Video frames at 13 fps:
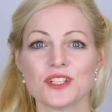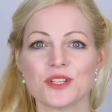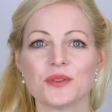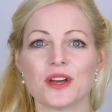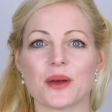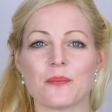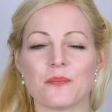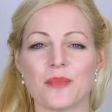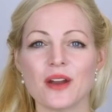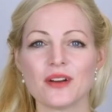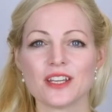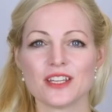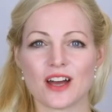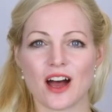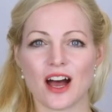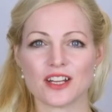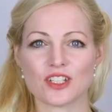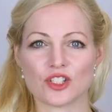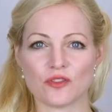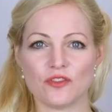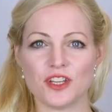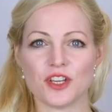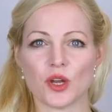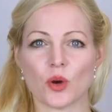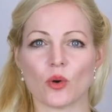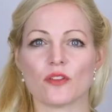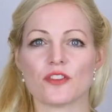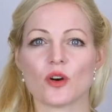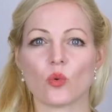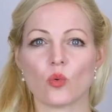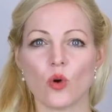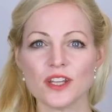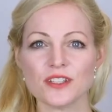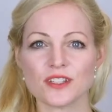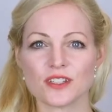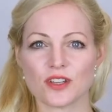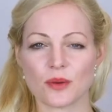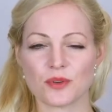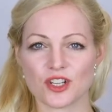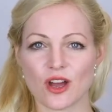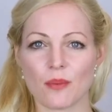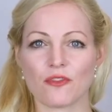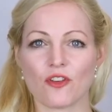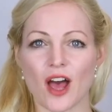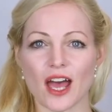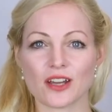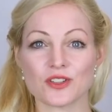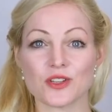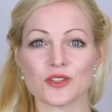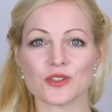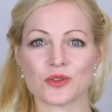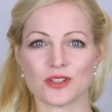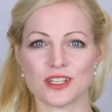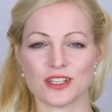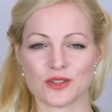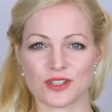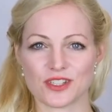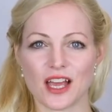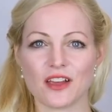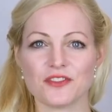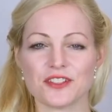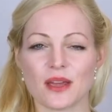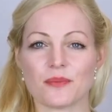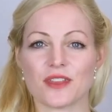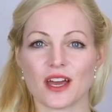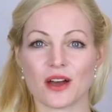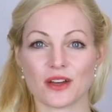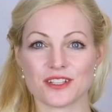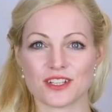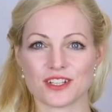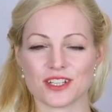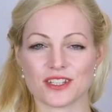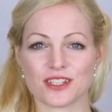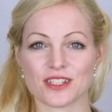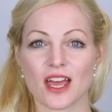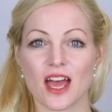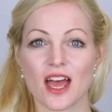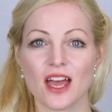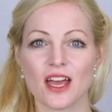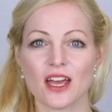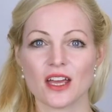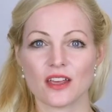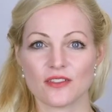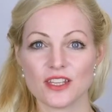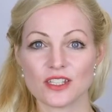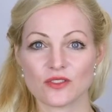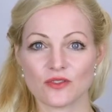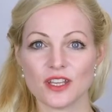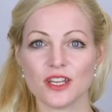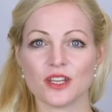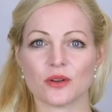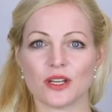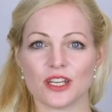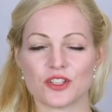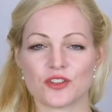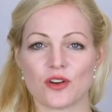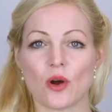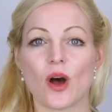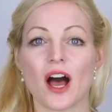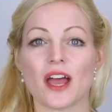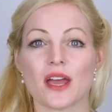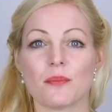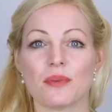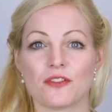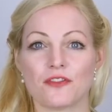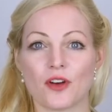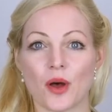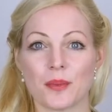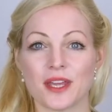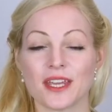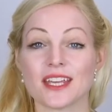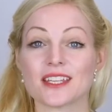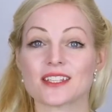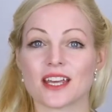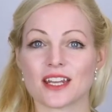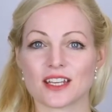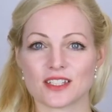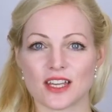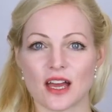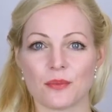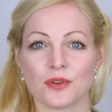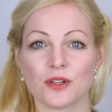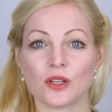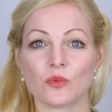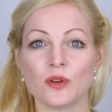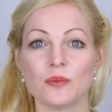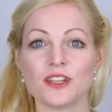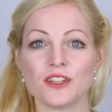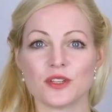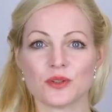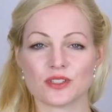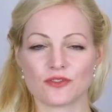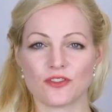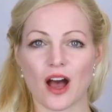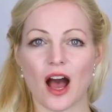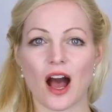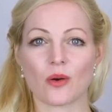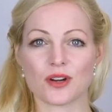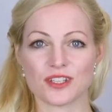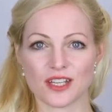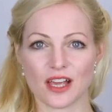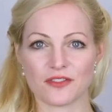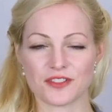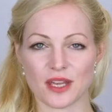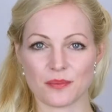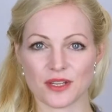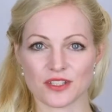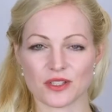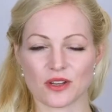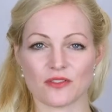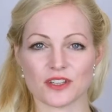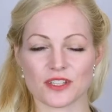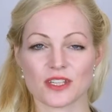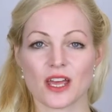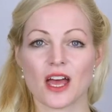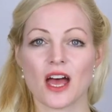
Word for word: to American Artist Video, the one-stop shop for actors who need to self-tape their auditions. This video intro I am performing is an example we will use for our self-taping service.